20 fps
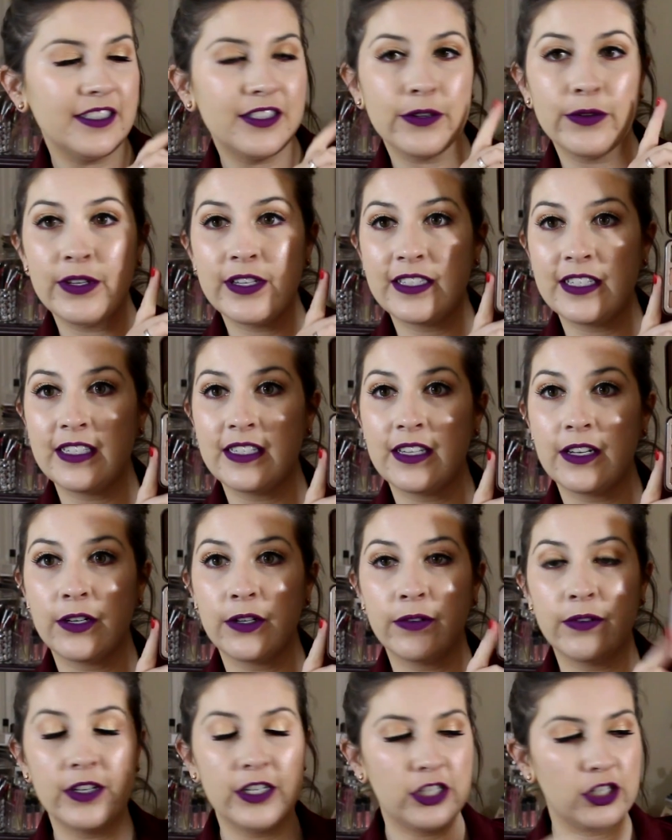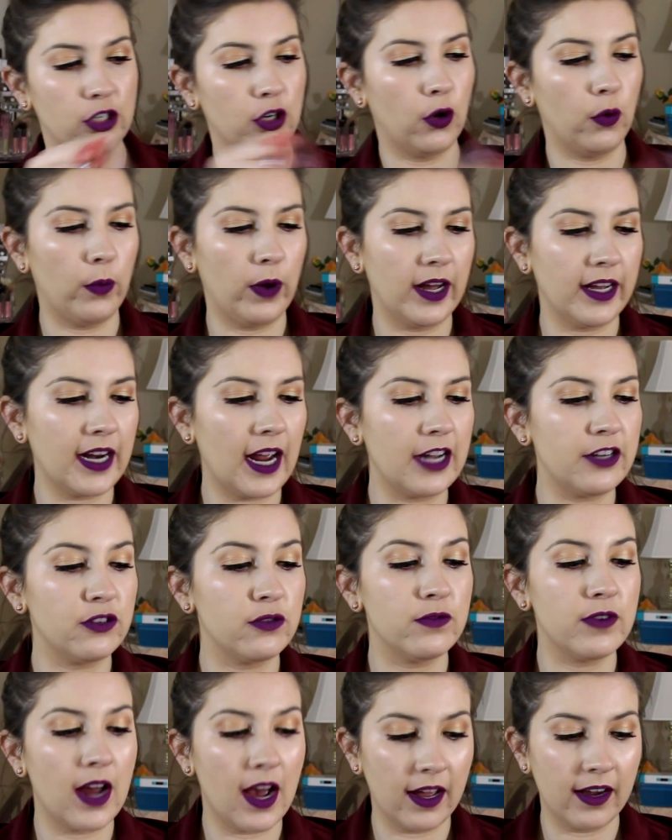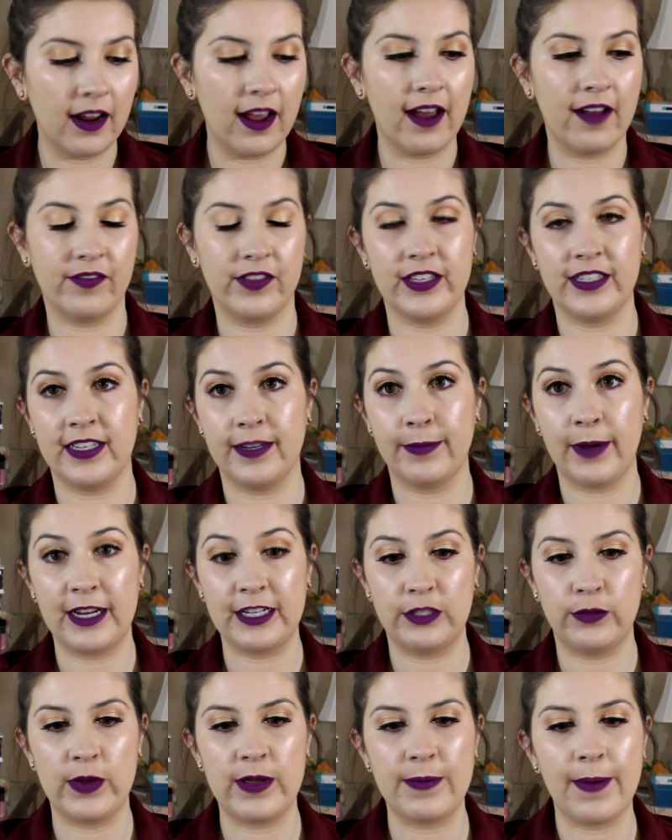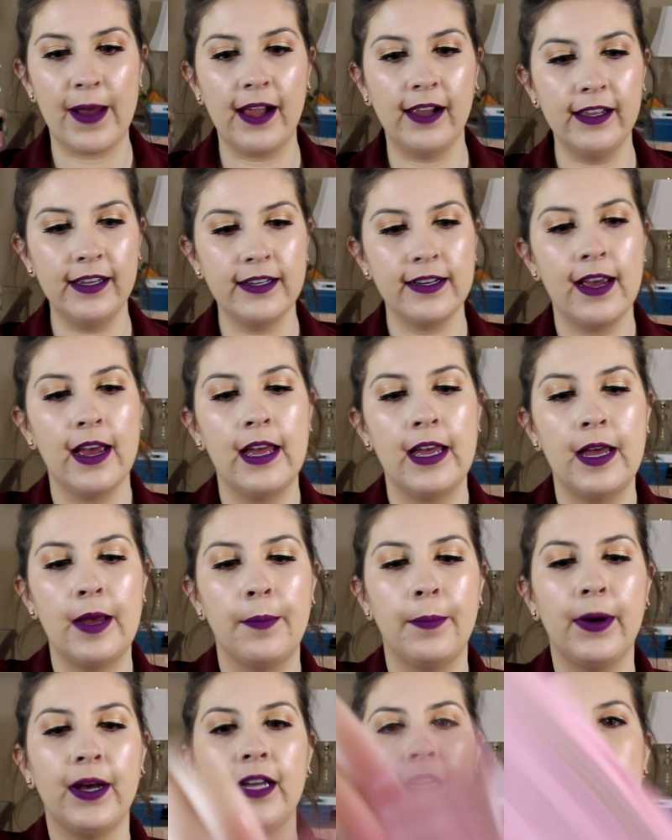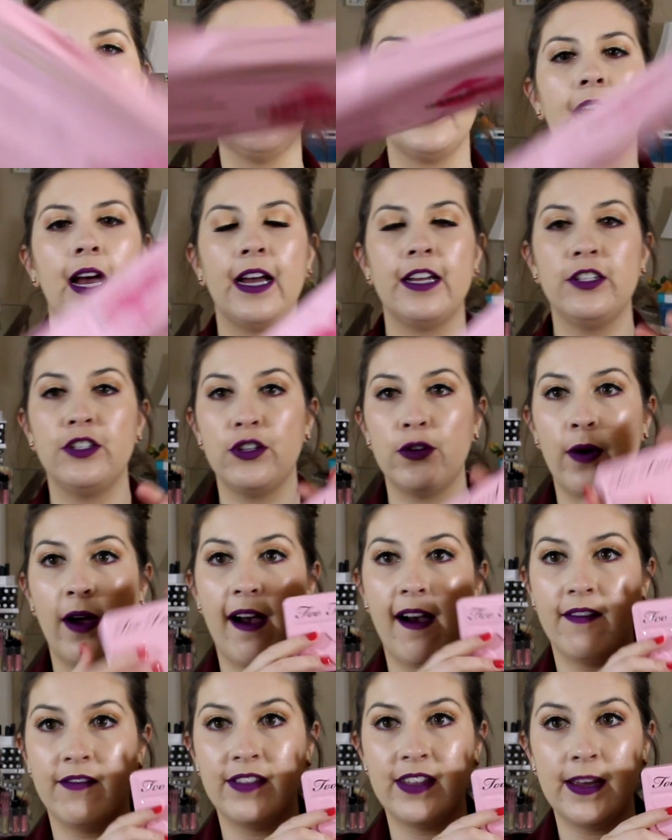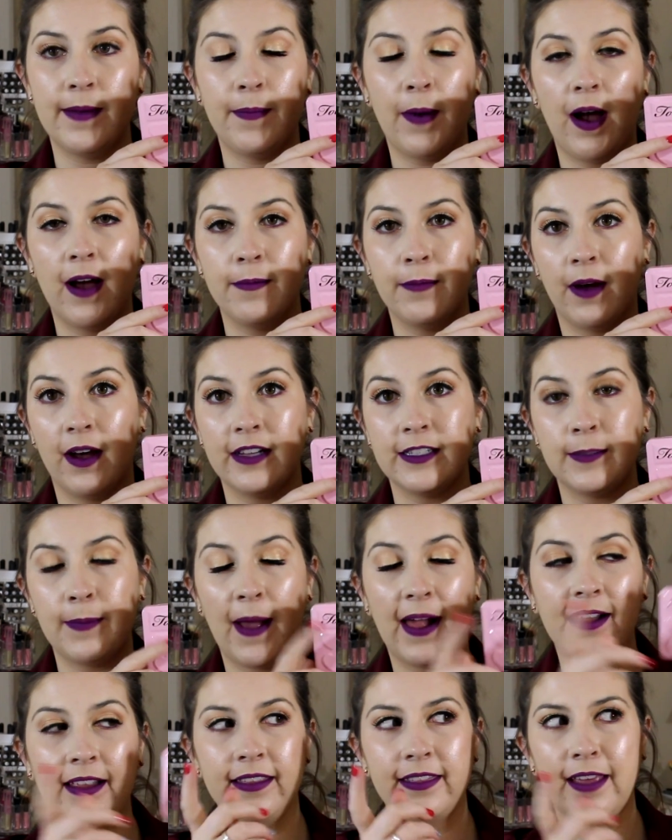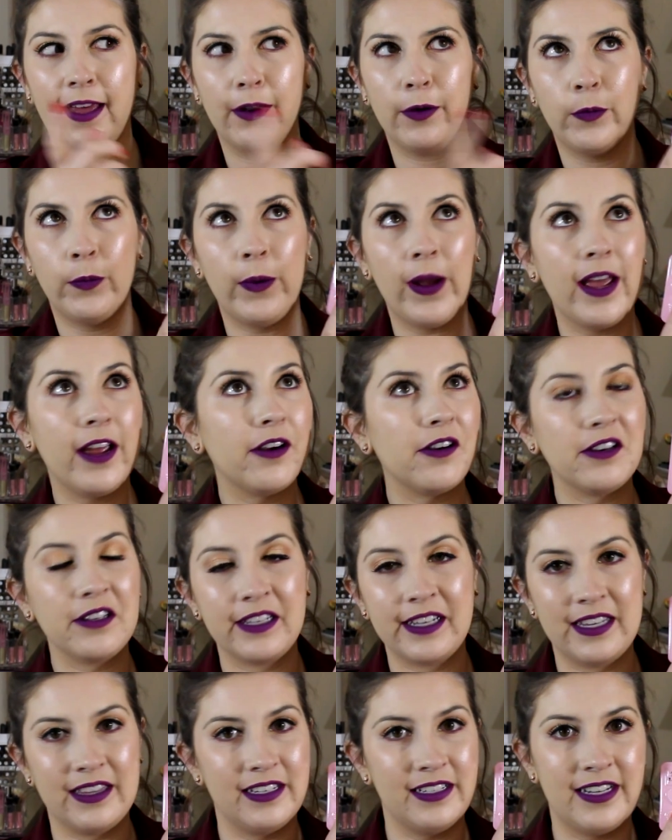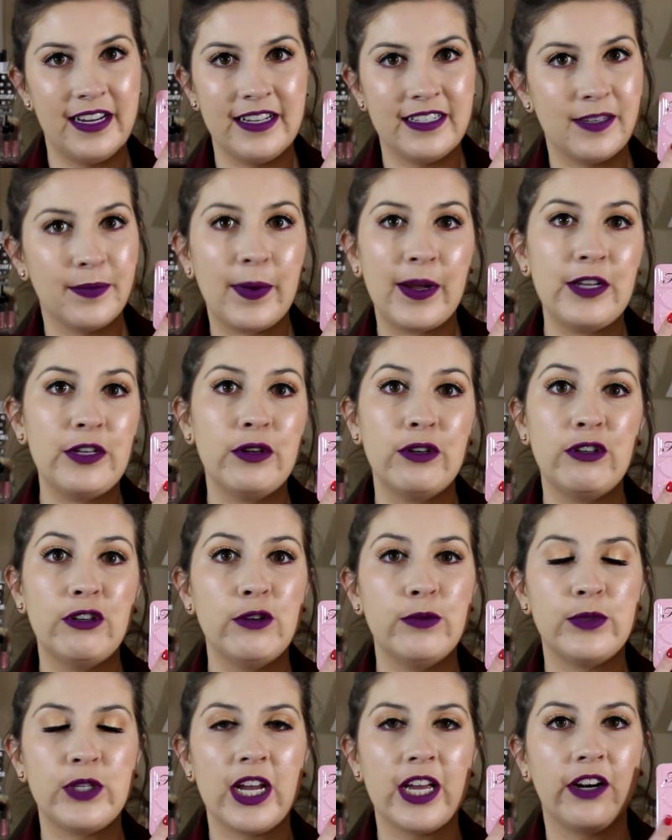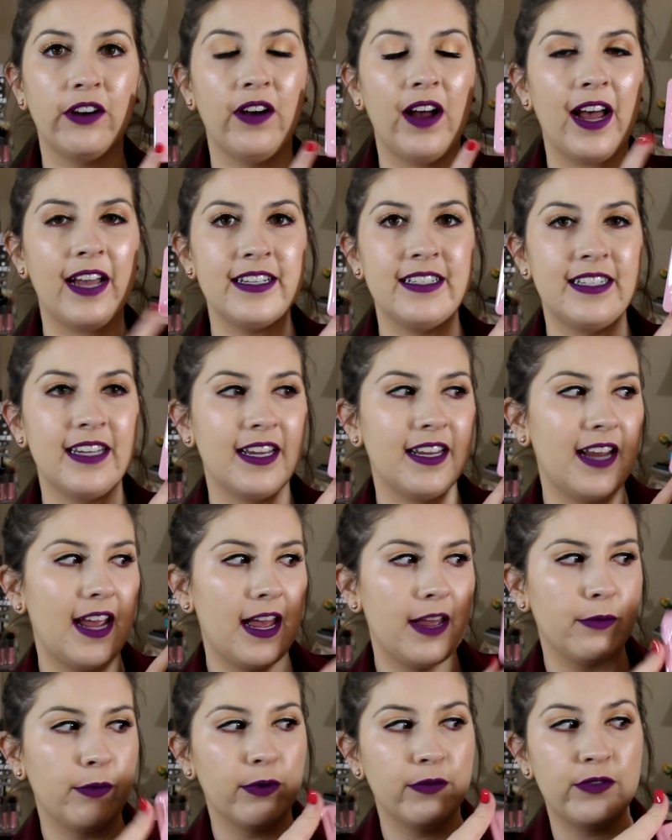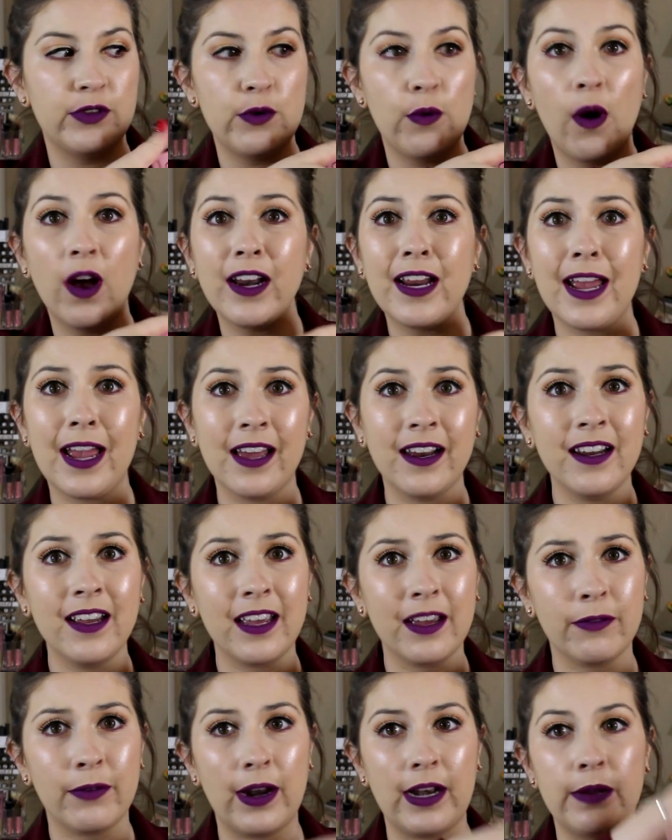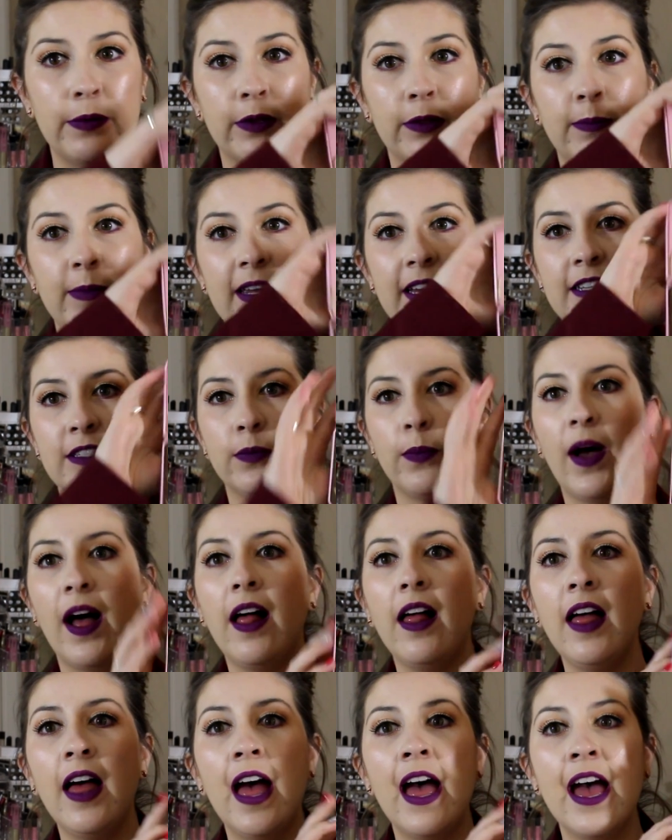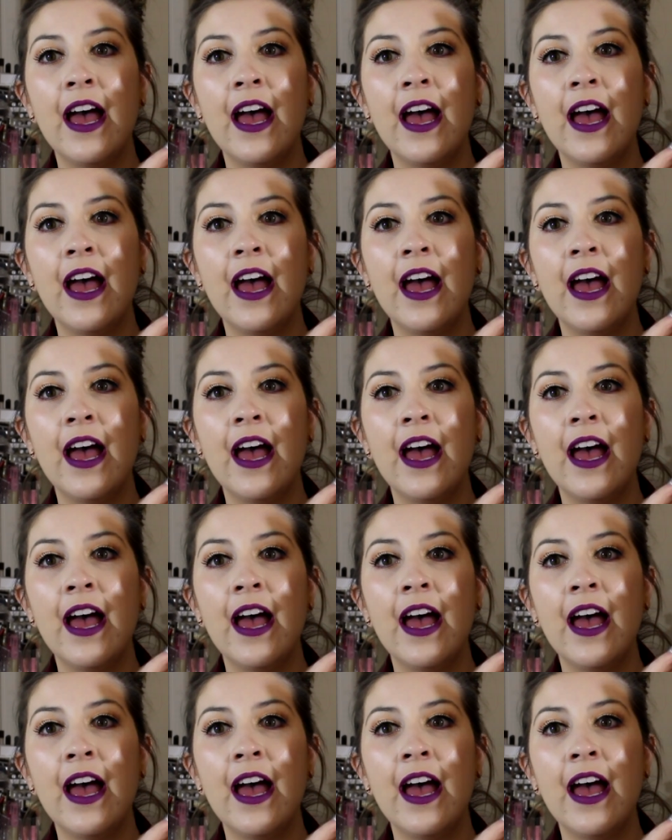So this is the original one. I do not have the Semi-Sweet palette, but I do have the Bonbons palette that way early in the days of my YouTube channel I did a review on and a Get Ready With Me as well.